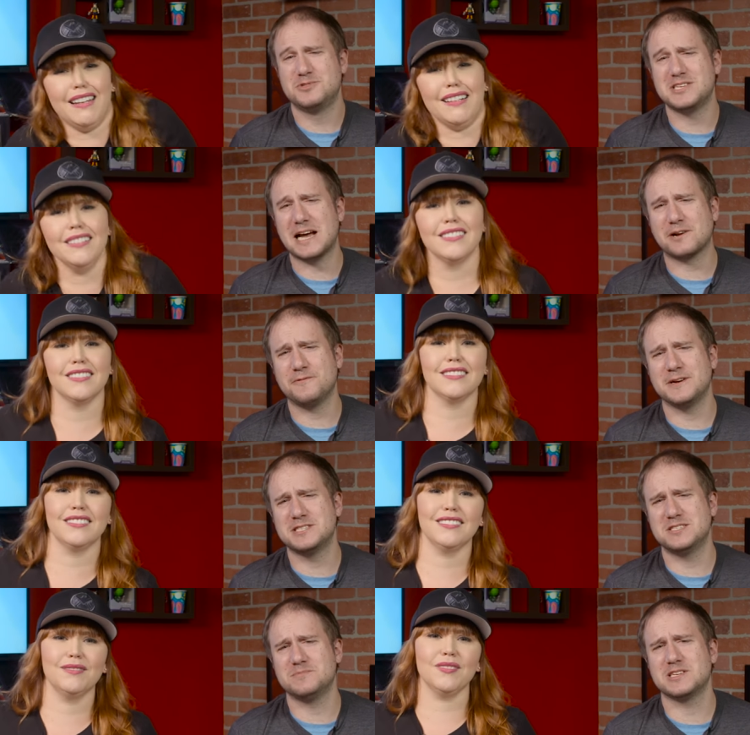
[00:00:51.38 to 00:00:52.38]
Speaker 1: Who
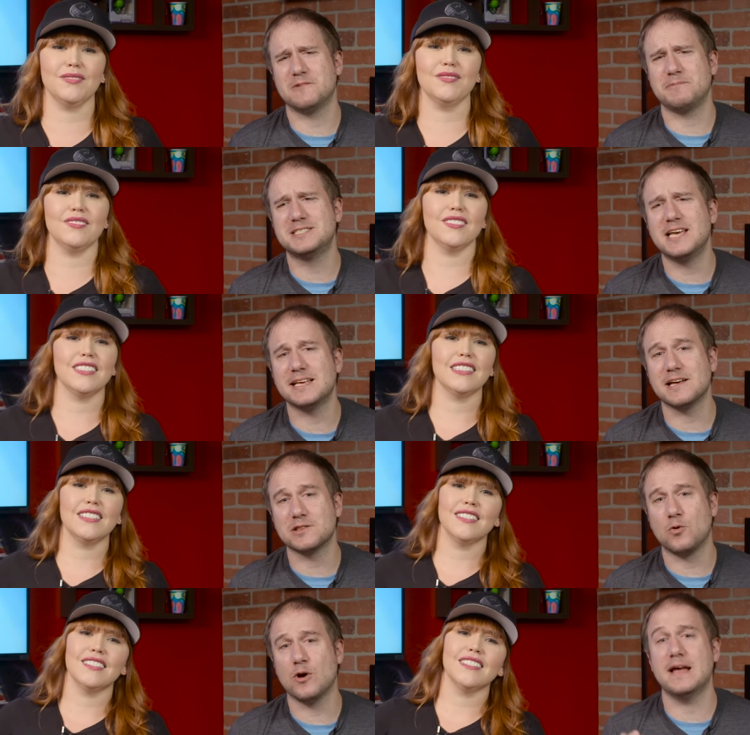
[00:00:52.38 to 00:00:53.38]
Speaker 2: sacrifices himself by taking out
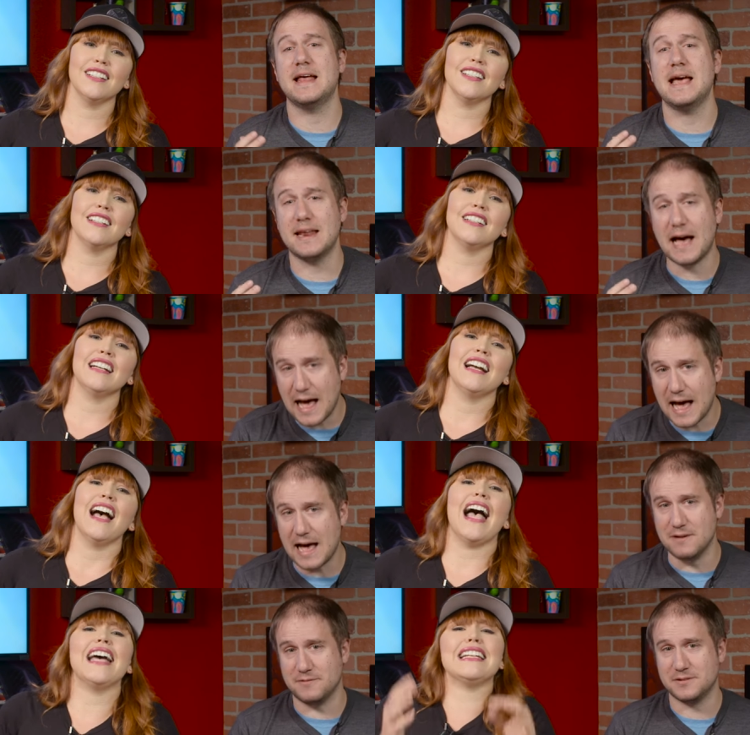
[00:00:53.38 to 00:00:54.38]
the warhead and
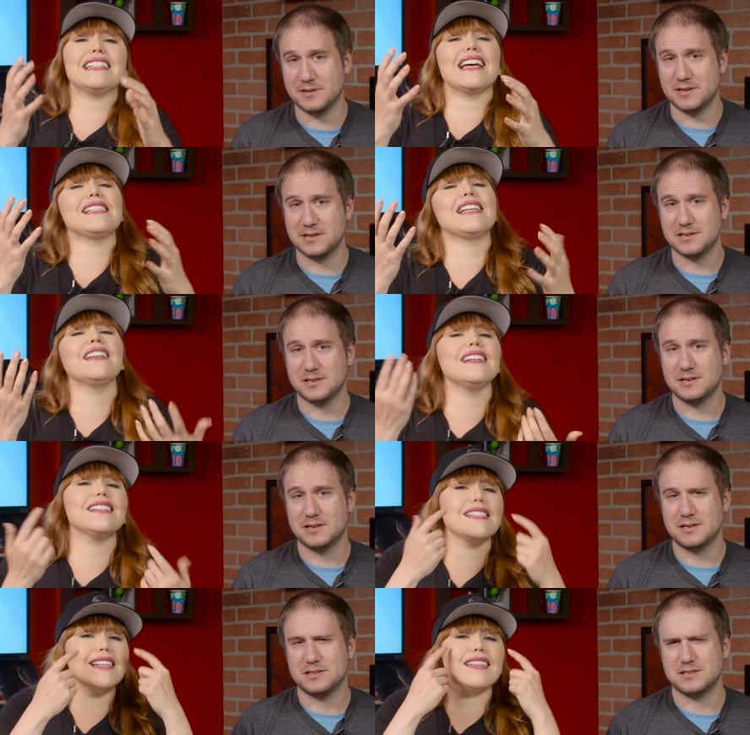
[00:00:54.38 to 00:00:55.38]
Hive. And
Speaker 1: he dies telling
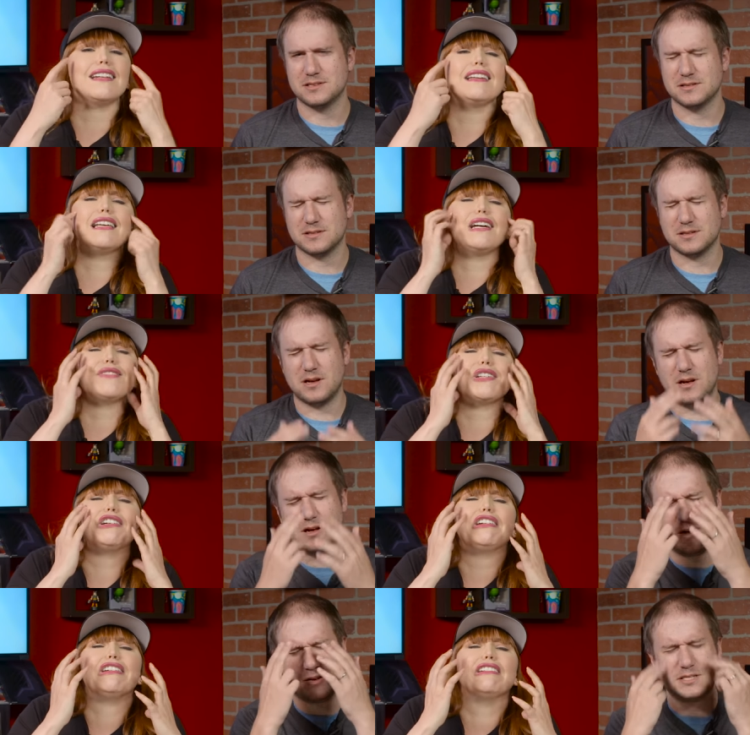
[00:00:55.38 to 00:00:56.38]
Daisy that he loves oh,
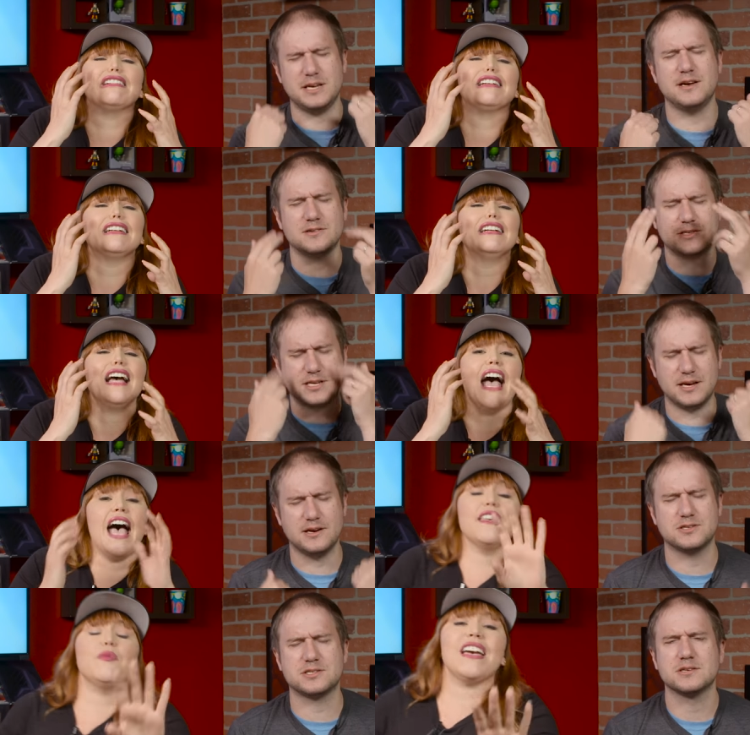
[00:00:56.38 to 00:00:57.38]
her. Oh, tears,
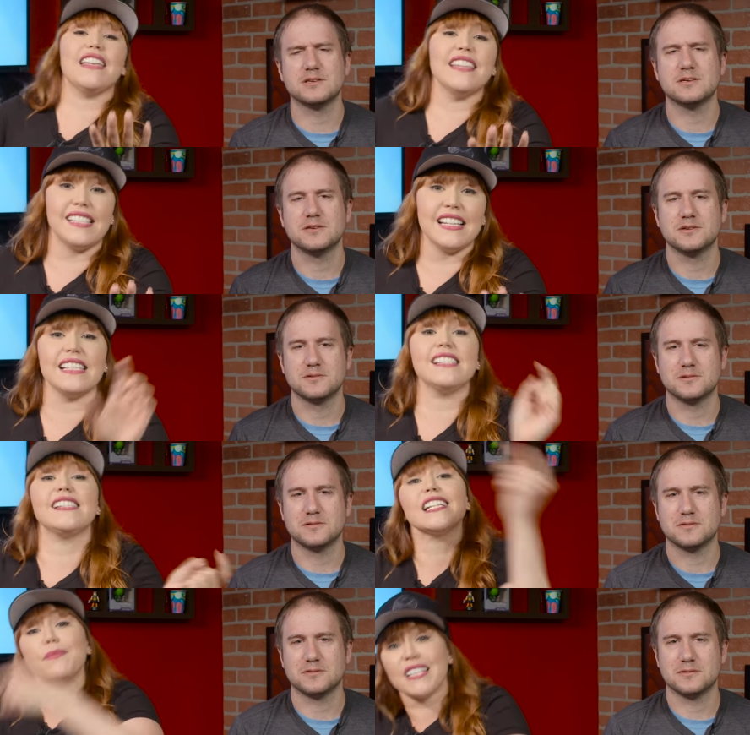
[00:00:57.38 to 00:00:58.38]
tears. And then we end the season
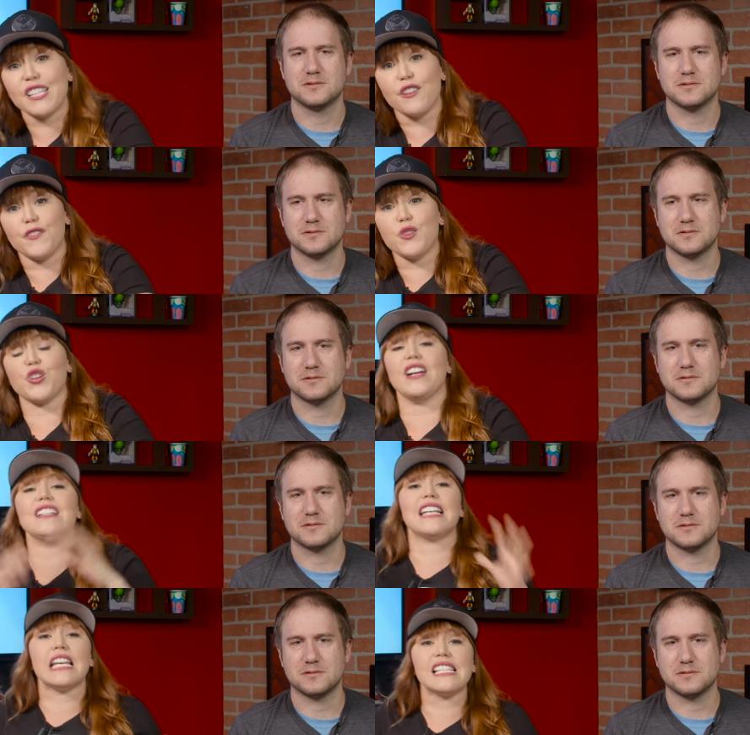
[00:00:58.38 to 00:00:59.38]
six months in the future,
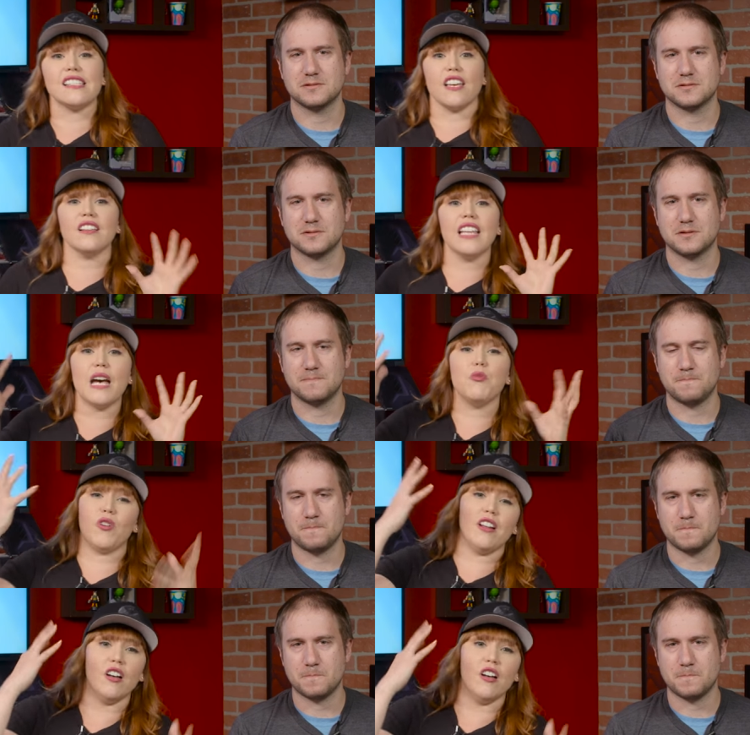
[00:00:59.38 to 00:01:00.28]
and Daisy's on the lam wearing